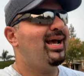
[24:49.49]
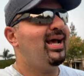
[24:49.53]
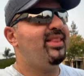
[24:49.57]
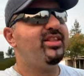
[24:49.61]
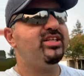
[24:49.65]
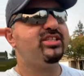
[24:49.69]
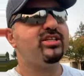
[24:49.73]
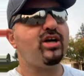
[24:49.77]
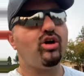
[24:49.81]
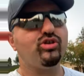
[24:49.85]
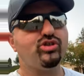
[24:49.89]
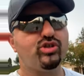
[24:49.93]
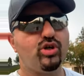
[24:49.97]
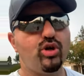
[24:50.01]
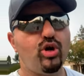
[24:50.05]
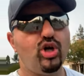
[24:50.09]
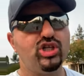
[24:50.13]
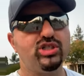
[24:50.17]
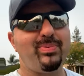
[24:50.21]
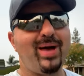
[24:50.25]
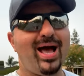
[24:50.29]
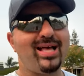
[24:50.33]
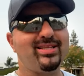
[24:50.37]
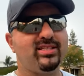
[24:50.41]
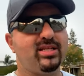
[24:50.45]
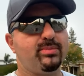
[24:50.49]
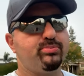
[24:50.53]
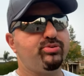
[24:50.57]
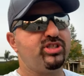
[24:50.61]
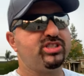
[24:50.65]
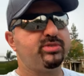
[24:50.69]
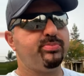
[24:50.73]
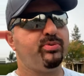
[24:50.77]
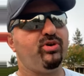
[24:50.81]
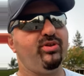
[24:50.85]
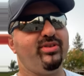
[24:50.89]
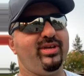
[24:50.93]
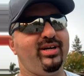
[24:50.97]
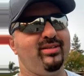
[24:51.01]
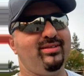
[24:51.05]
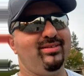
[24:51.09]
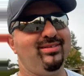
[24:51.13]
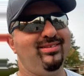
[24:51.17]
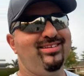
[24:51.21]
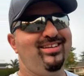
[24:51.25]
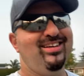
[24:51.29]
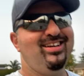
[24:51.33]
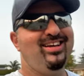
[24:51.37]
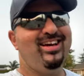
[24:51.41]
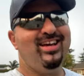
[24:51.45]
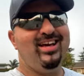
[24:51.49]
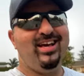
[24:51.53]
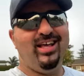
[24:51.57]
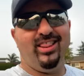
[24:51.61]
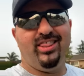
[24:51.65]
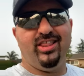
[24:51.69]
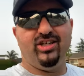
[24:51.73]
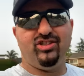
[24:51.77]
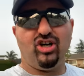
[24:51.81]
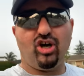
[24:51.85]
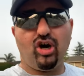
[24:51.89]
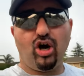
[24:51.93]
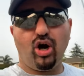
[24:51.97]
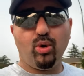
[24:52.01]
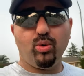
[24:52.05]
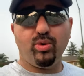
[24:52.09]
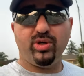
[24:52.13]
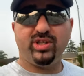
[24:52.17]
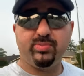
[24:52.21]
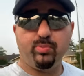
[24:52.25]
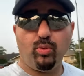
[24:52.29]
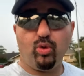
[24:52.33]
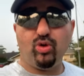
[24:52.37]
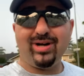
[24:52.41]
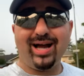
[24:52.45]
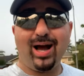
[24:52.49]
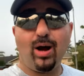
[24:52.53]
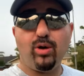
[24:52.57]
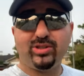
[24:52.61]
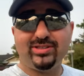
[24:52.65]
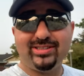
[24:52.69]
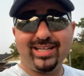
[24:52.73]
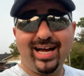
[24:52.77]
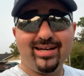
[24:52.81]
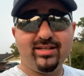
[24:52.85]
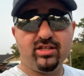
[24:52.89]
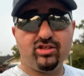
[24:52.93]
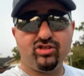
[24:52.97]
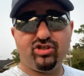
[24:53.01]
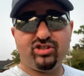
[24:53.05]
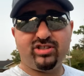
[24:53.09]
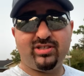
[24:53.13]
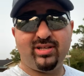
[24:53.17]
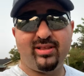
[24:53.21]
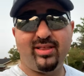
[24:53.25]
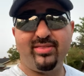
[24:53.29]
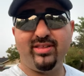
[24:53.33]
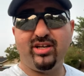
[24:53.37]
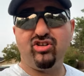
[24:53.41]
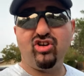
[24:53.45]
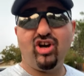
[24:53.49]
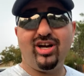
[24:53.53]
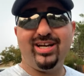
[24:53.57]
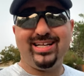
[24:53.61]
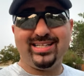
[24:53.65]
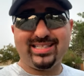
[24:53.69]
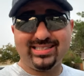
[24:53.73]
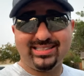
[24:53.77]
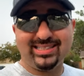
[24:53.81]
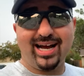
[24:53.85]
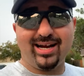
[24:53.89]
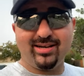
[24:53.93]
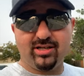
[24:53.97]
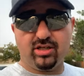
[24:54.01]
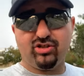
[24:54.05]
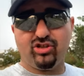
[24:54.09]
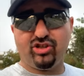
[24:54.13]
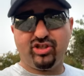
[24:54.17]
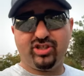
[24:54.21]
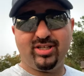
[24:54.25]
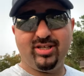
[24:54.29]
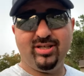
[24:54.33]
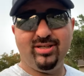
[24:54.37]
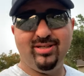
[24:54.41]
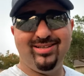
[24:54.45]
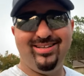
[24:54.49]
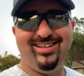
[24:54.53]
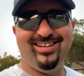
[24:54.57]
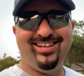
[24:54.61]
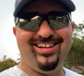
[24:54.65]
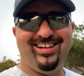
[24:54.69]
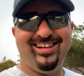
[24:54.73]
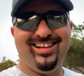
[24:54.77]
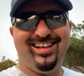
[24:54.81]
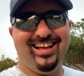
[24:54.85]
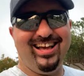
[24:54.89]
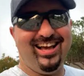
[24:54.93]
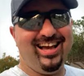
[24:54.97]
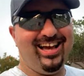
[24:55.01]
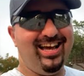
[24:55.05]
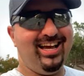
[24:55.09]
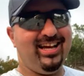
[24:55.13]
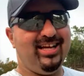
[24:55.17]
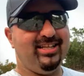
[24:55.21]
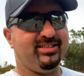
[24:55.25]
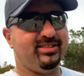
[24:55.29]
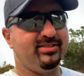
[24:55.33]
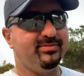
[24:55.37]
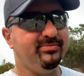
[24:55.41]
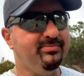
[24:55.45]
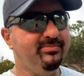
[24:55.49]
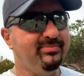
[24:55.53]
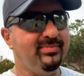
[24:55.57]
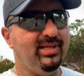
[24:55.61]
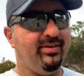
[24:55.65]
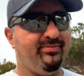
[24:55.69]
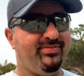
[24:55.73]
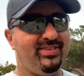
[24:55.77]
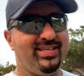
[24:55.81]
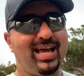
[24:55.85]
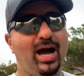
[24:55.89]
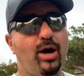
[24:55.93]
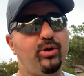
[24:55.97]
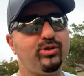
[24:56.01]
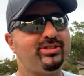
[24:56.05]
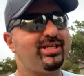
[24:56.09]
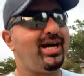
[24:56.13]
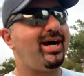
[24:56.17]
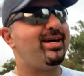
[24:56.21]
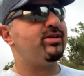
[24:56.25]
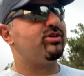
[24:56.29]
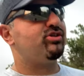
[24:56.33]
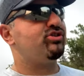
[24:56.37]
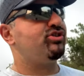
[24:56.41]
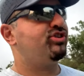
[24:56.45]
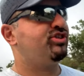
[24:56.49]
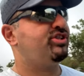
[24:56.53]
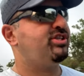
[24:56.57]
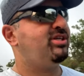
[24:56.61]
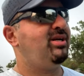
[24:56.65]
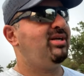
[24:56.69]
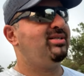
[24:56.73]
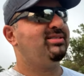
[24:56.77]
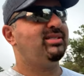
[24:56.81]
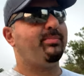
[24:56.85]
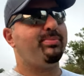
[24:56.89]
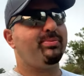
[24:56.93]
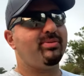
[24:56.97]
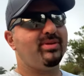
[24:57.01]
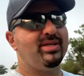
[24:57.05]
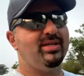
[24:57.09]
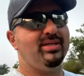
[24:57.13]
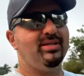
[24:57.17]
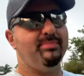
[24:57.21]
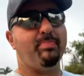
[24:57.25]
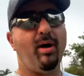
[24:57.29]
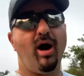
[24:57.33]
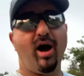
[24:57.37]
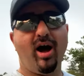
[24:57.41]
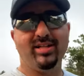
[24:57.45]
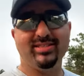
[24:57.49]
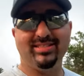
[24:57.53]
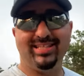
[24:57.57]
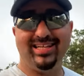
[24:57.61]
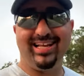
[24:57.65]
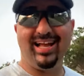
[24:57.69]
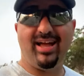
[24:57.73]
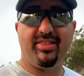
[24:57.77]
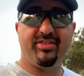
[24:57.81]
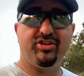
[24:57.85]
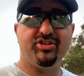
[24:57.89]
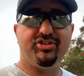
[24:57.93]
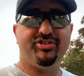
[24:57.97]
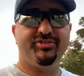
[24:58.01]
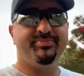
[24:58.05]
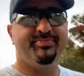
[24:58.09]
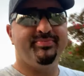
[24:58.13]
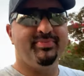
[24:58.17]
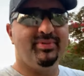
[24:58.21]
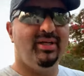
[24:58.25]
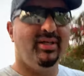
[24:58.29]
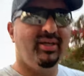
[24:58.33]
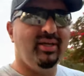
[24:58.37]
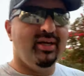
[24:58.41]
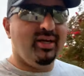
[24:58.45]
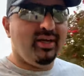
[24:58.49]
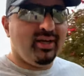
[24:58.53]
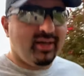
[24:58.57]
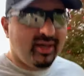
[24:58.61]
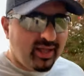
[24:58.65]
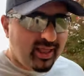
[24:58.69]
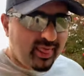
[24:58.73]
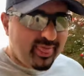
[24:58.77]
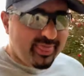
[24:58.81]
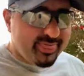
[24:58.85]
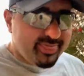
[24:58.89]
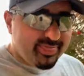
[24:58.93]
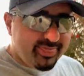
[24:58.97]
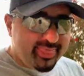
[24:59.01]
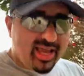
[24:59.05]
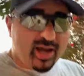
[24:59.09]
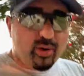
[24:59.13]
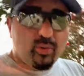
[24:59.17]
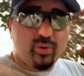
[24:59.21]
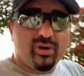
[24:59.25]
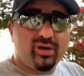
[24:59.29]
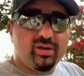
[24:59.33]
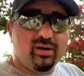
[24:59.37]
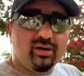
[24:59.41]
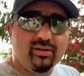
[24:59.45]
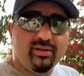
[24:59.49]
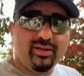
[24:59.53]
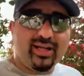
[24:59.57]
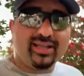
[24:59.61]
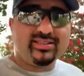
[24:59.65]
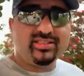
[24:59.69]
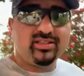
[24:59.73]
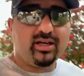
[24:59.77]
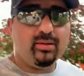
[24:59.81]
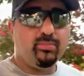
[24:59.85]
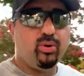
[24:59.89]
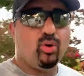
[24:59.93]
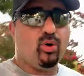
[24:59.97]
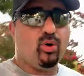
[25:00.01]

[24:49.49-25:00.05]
And this also goes back to the principle that there are always more outsiders than there are insiders. And if the outsiders simply bond together, they will at some